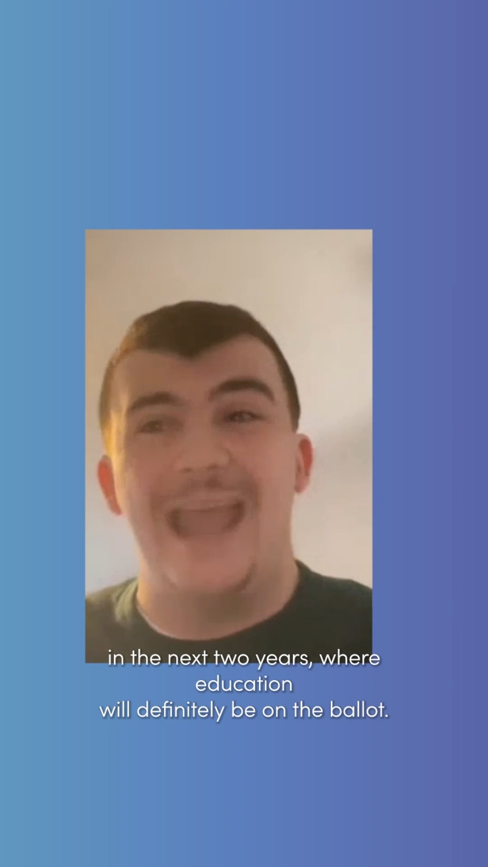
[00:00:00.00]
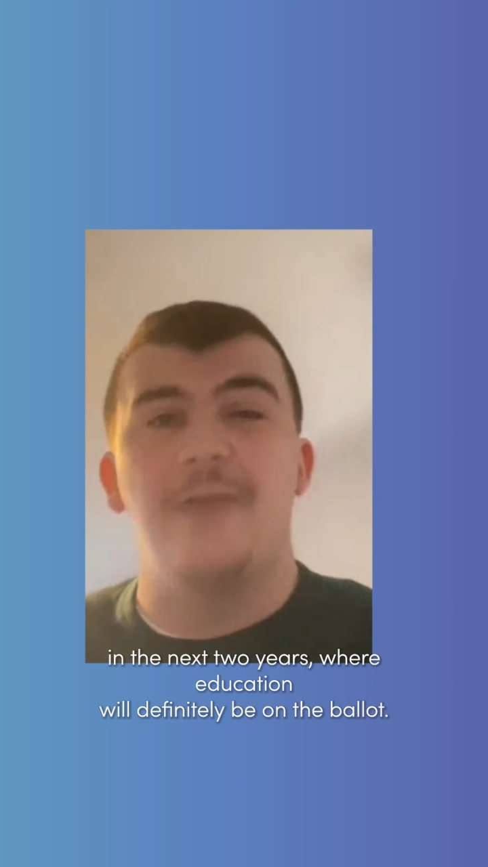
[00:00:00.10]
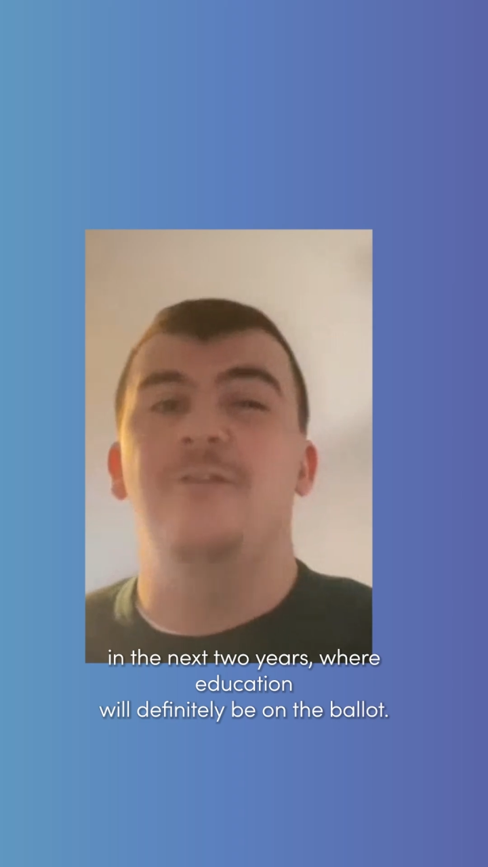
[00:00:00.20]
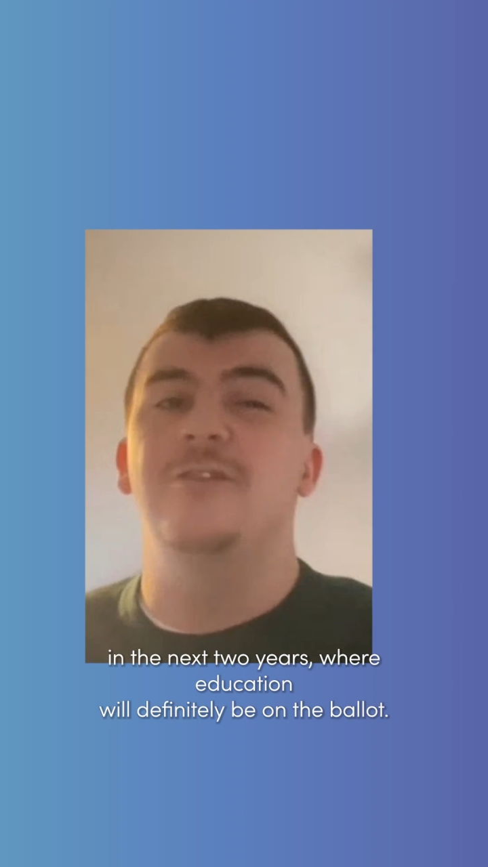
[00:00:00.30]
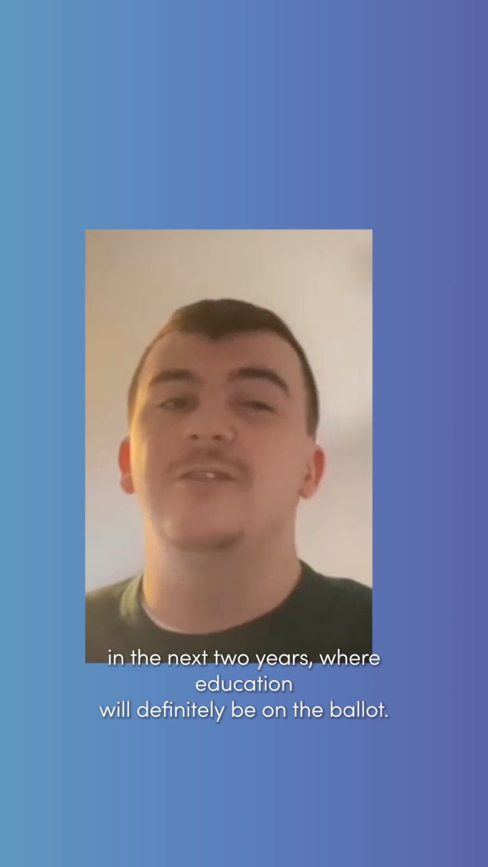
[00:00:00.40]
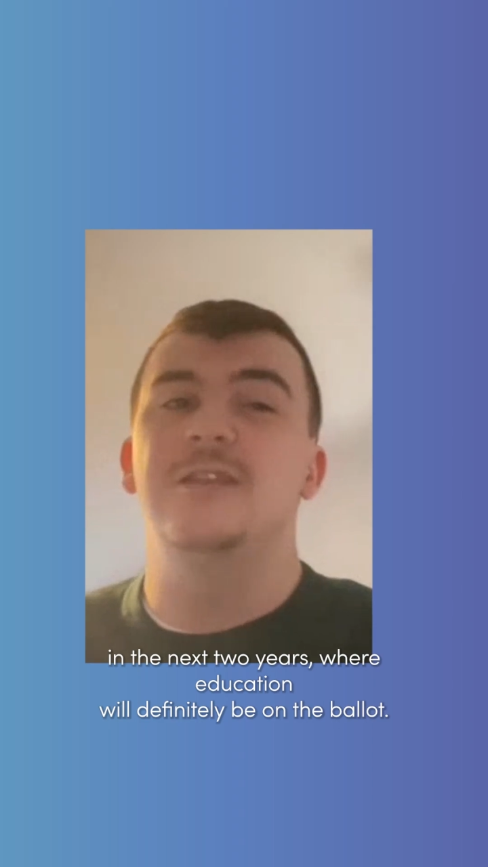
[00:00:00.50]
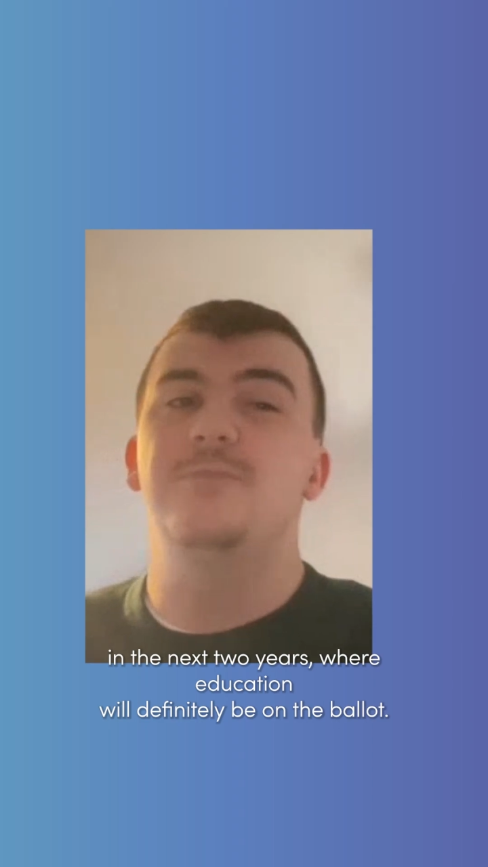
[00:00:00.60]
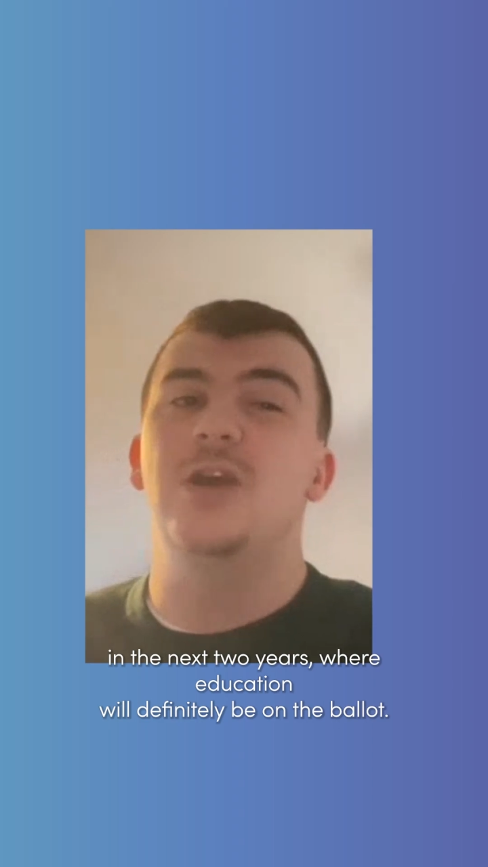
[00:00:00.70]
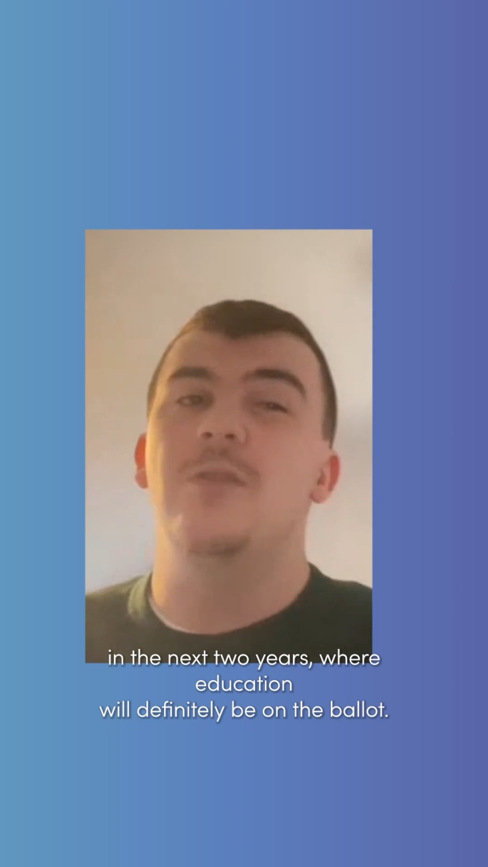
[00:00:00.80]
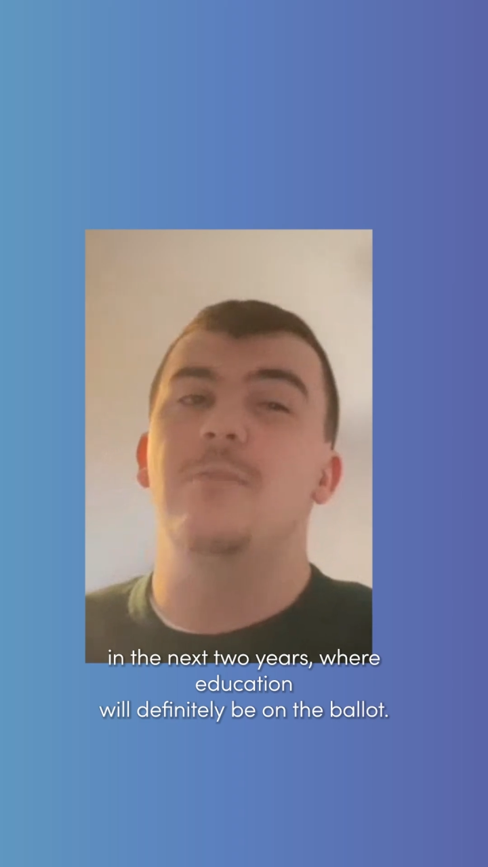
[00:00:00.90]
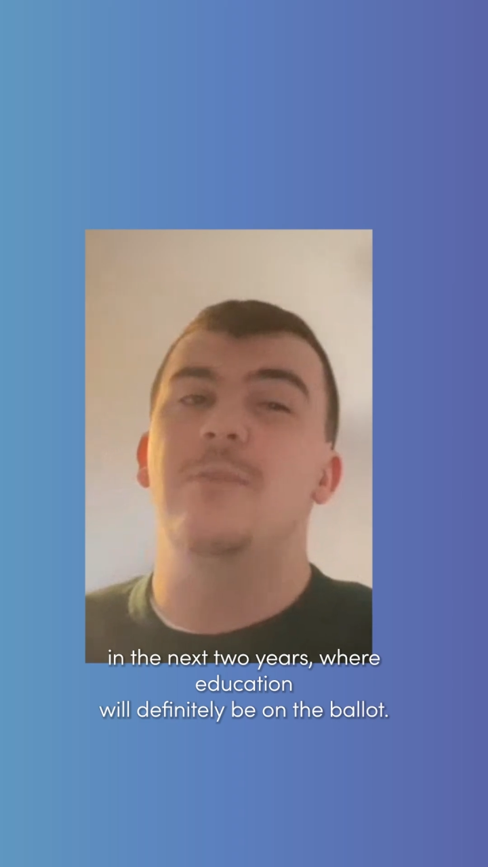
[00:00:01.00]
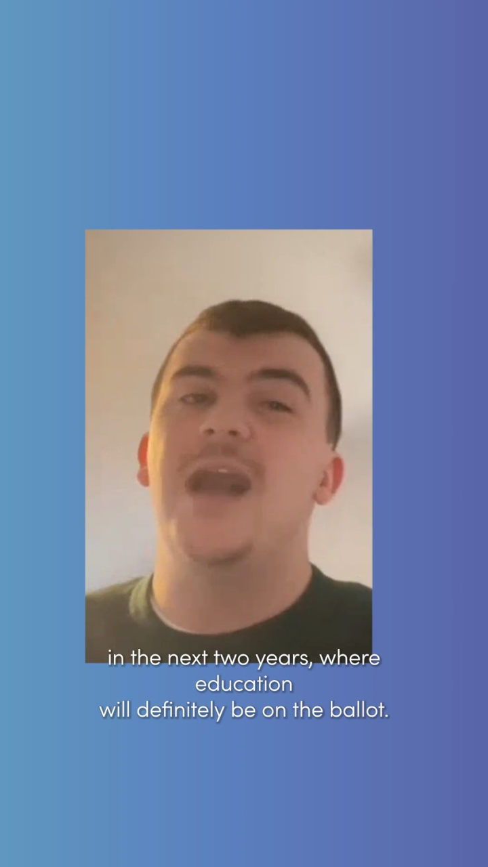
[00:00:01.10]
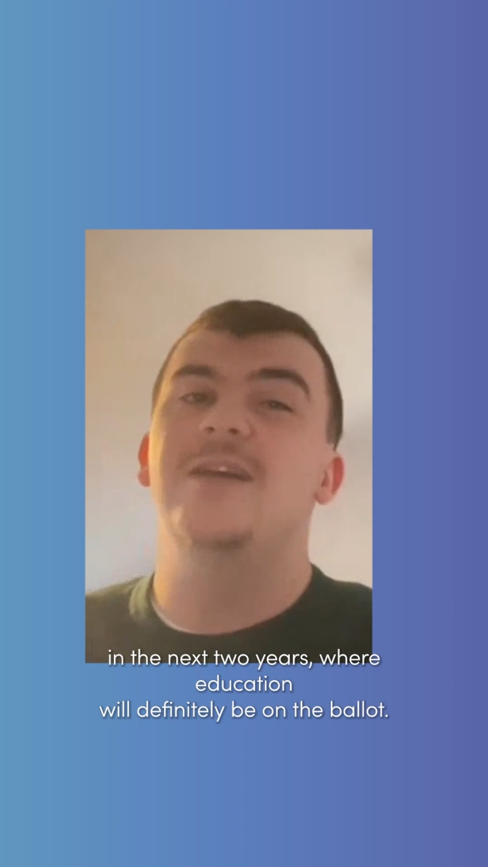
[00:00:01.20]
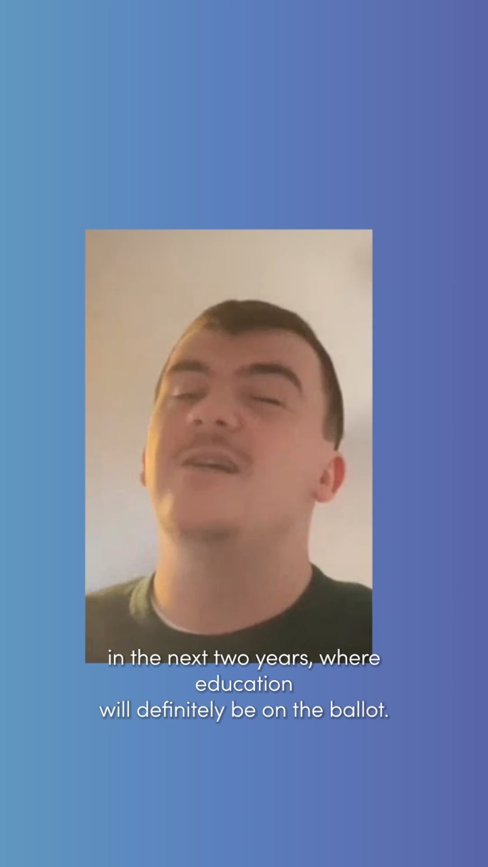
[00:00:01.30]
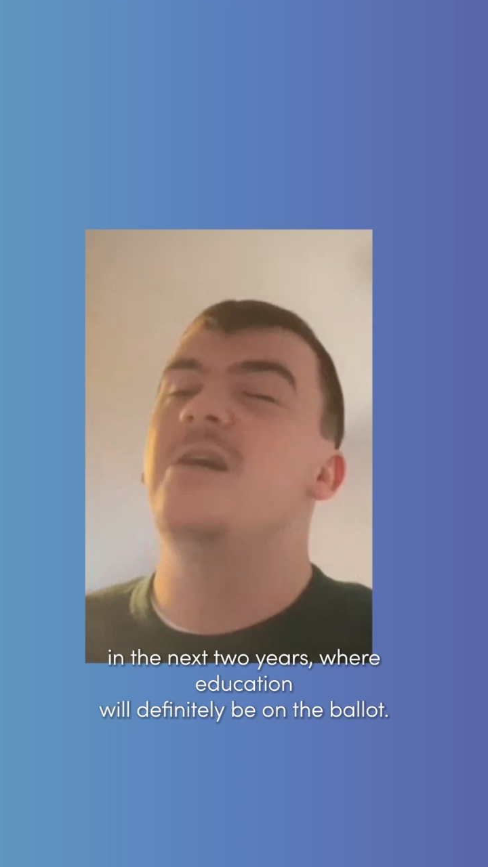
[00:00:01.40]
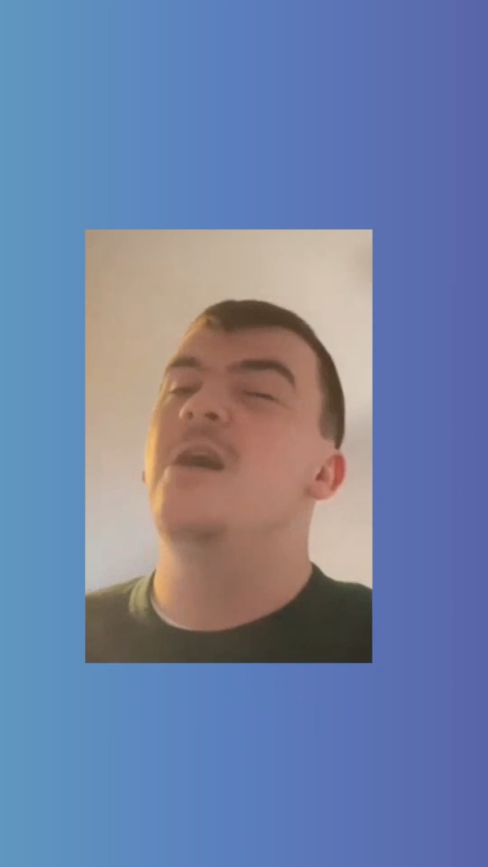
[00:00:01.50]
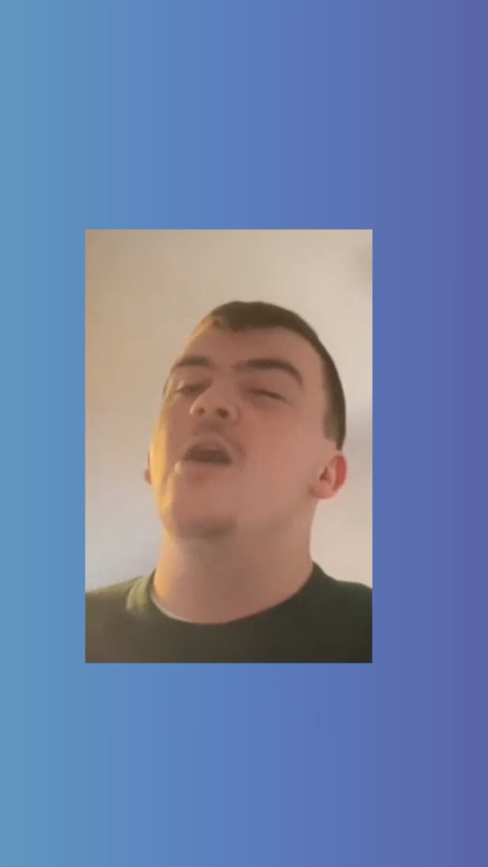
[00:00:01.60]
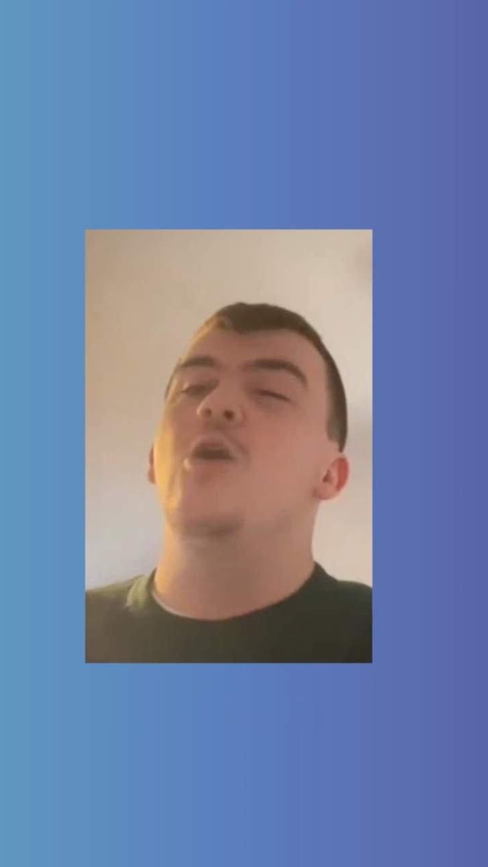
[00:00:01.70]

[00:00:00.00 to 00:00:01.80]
definitely be on the ballot,